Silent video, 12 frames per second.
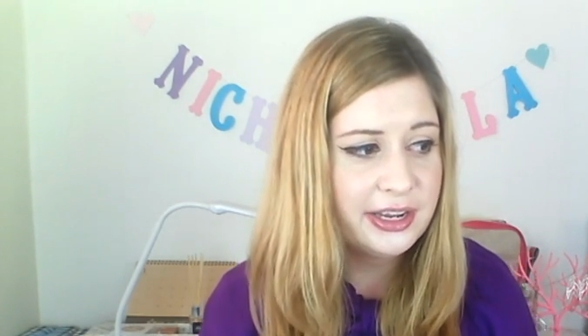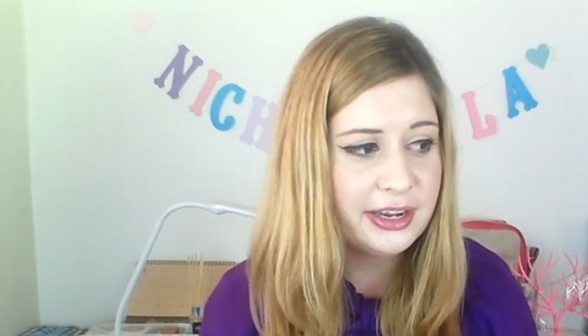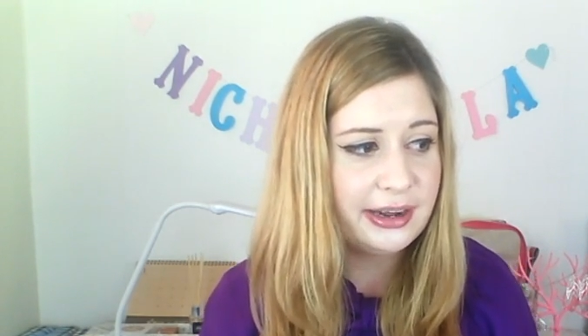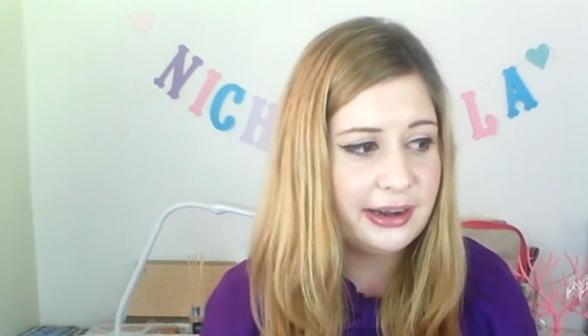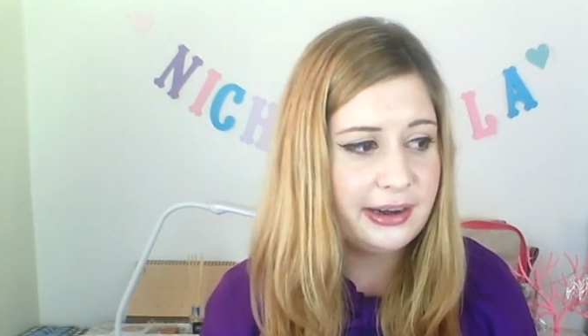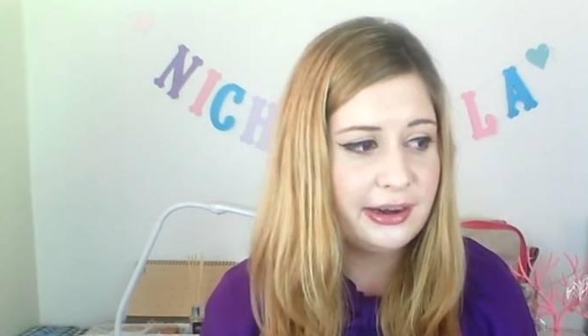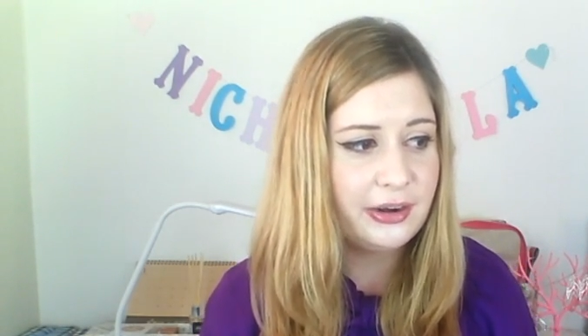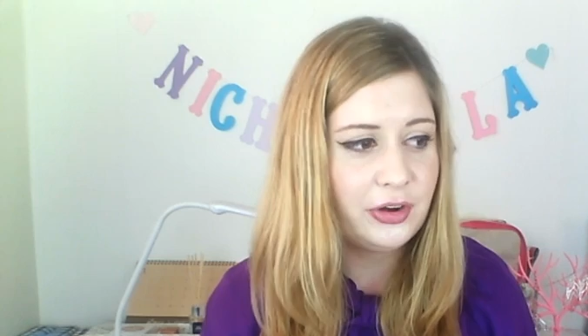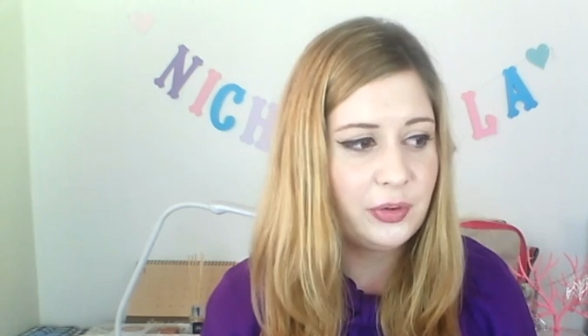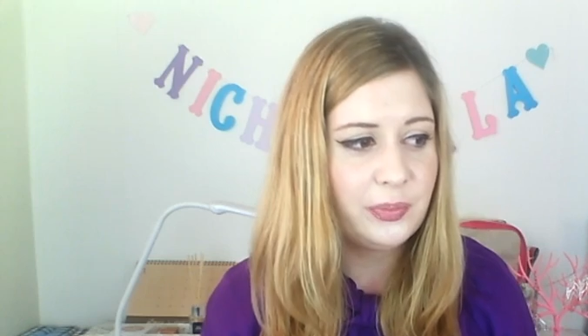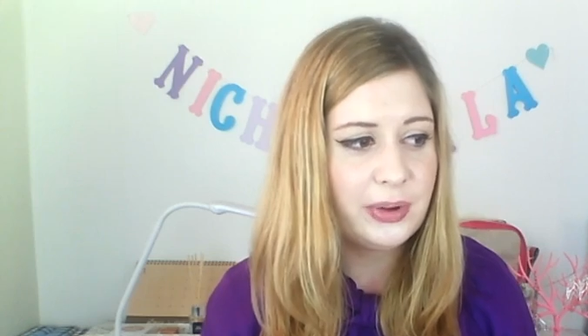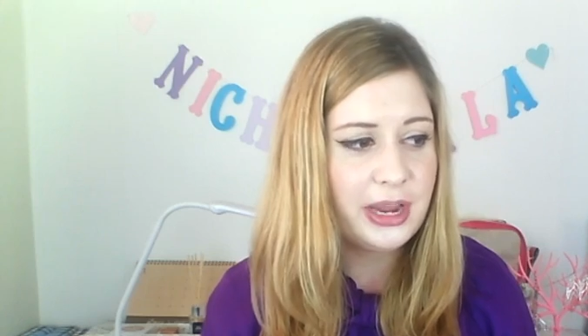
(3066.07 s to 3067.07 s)

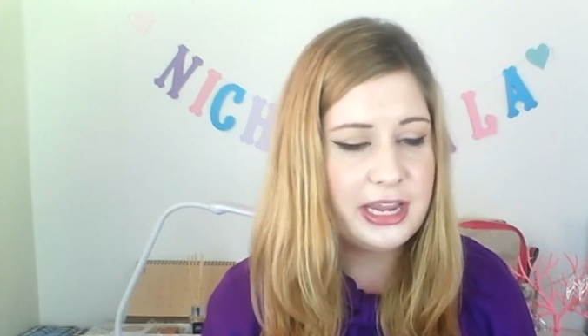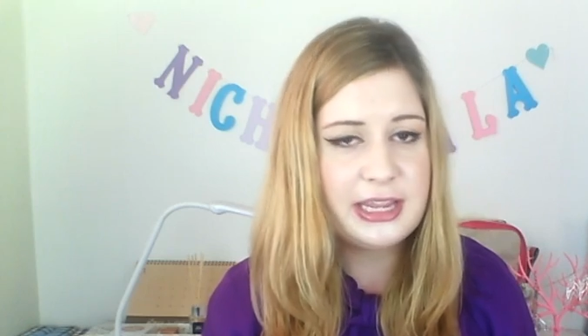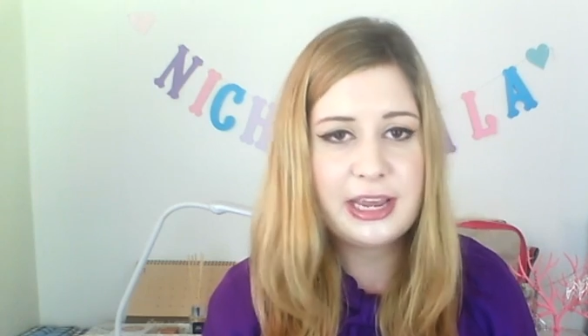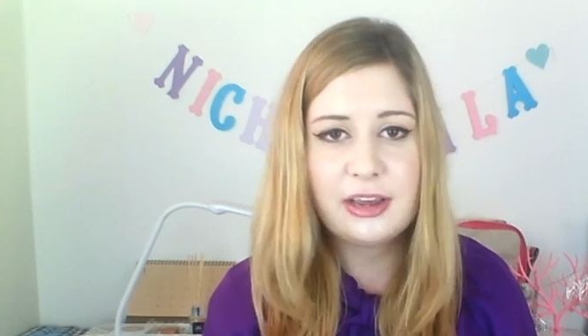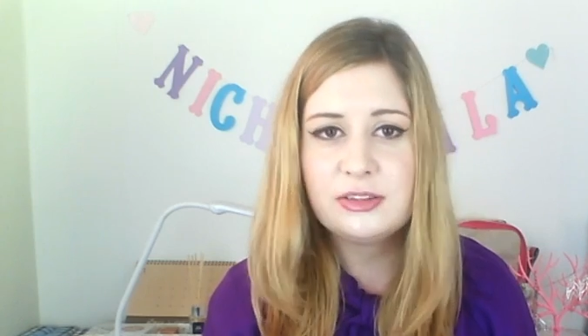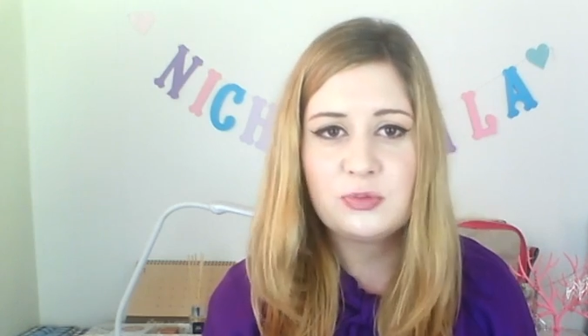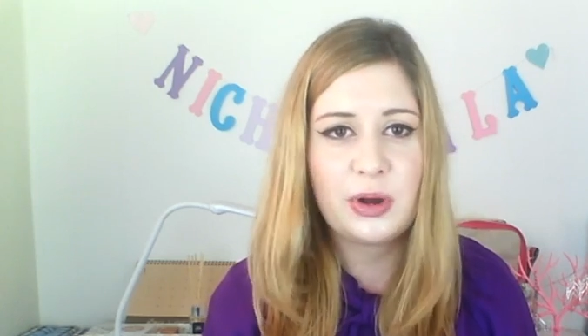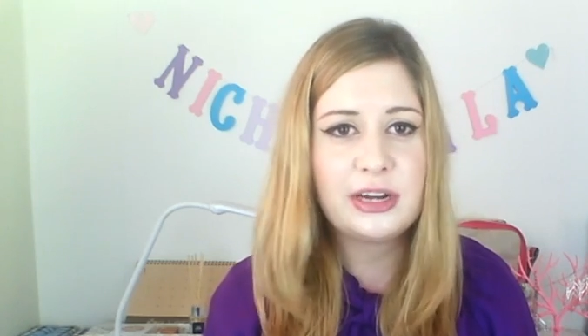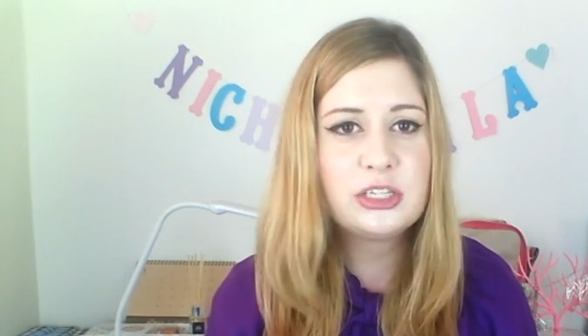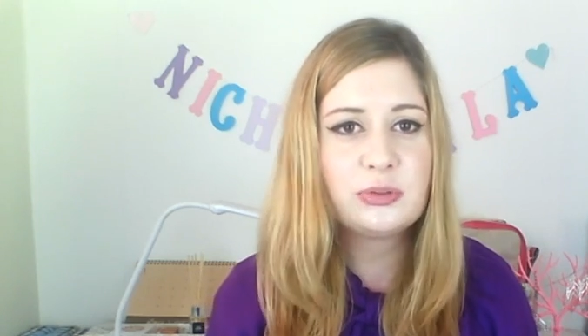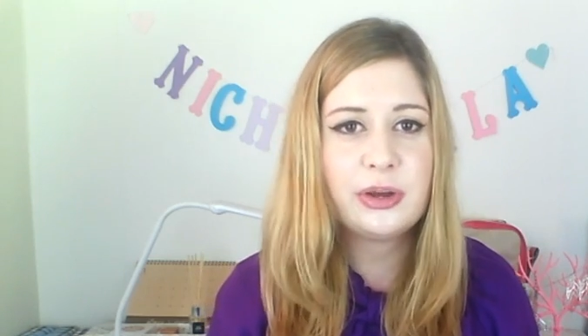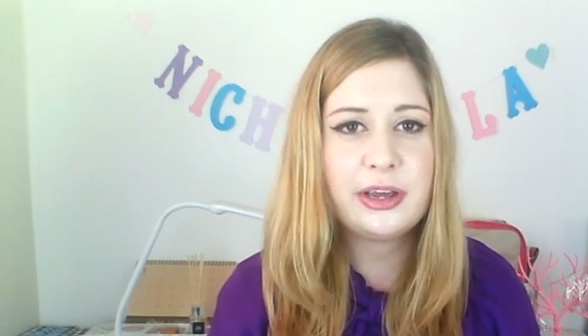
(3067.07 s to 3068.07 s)
And there's
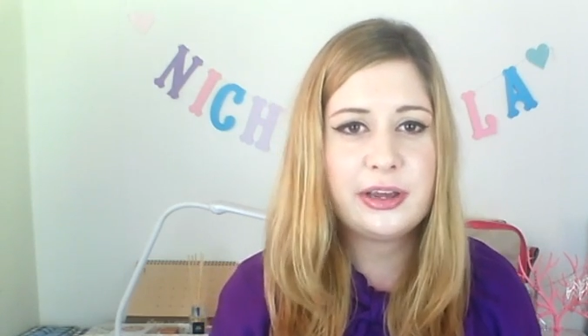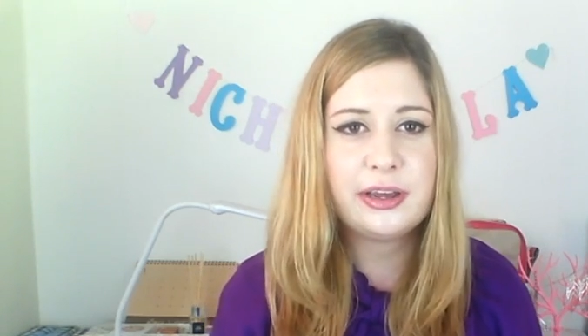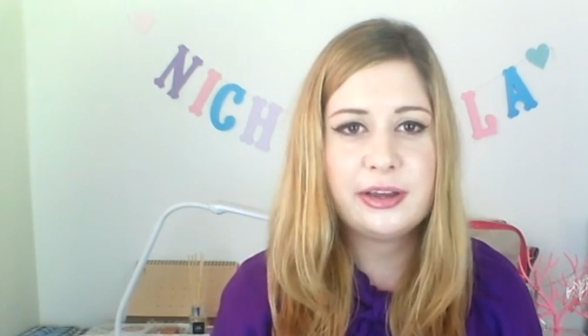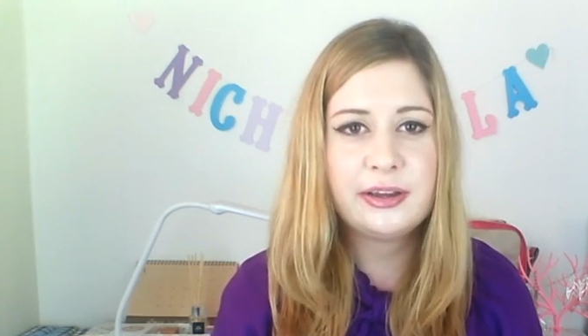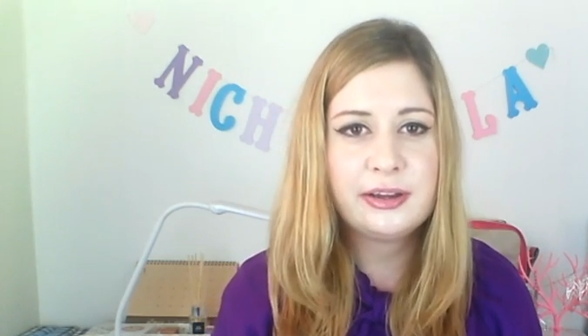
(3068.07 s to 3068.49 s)
ones where,